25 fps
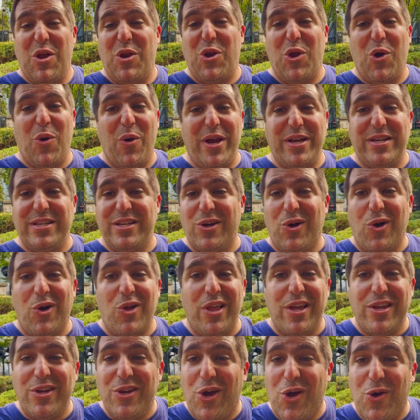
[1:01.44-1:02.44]
no idea. All
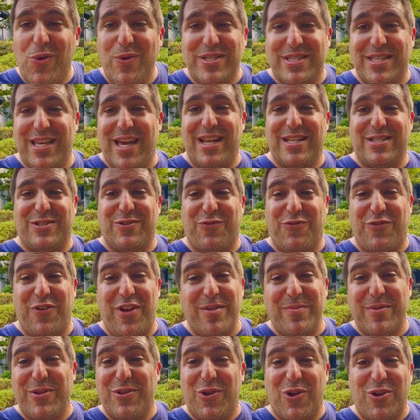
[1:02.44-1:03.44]
I know is that it's a
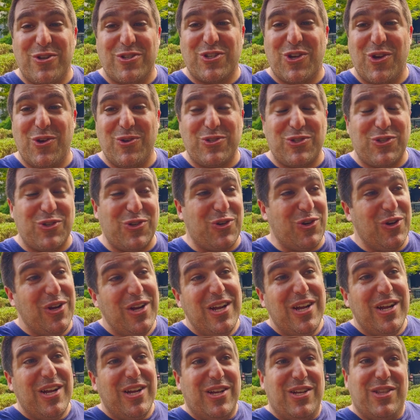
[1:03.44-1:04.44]
family launch coaster.
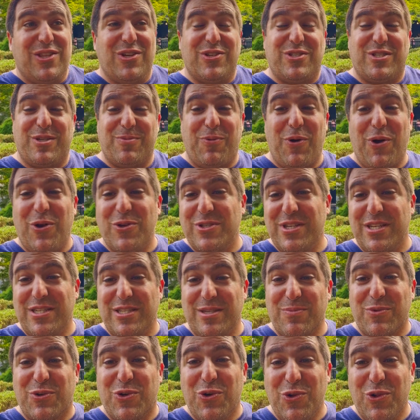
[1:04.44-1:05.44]
There's supposedly
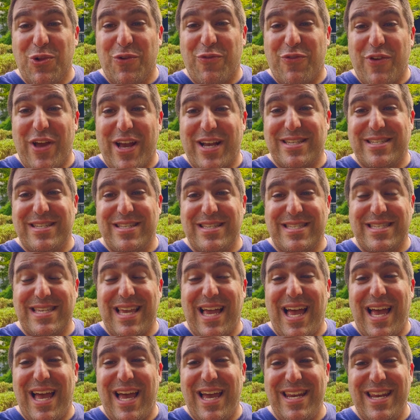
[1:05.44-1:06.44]
some cool effects
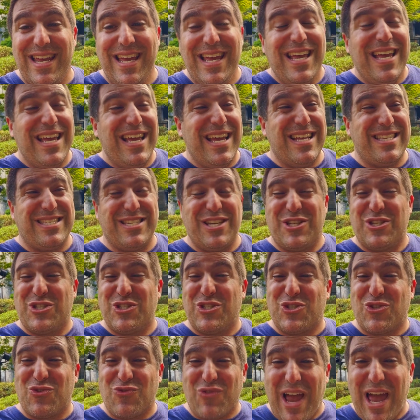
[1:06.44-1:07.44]
inside. It's a
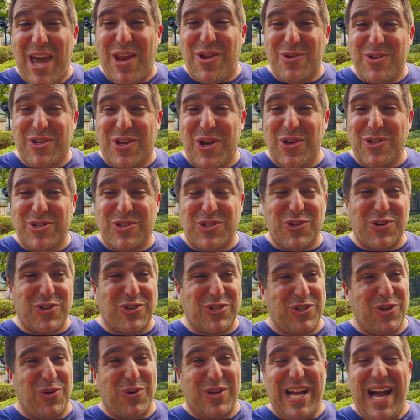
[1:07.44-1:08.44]
straddle coaster,
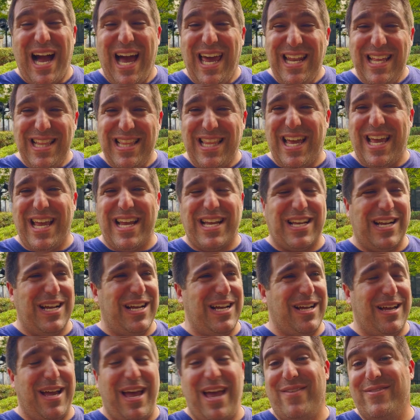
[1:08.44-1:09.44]
so kind of like,
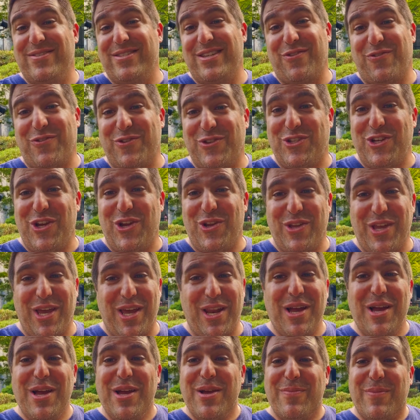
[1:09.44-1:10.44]
I haven't done it for the channel yet,
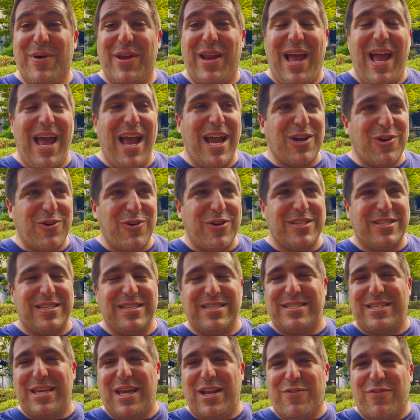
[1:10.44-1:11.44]
but Hagrid,
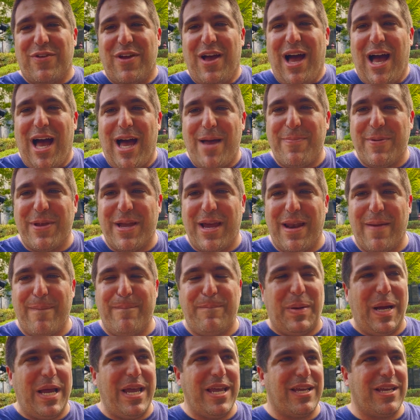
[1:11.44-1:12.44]
instead of hopping on a
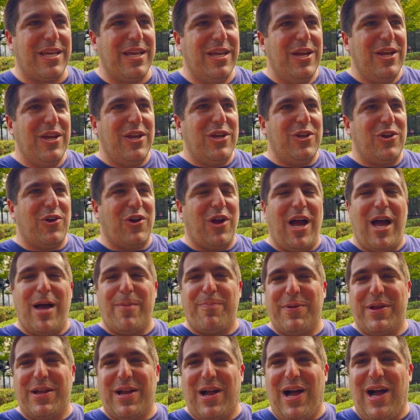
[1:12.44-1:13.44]
bike, you're
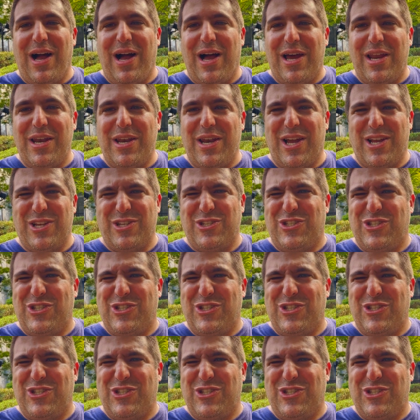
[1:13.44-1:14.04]
hopping on a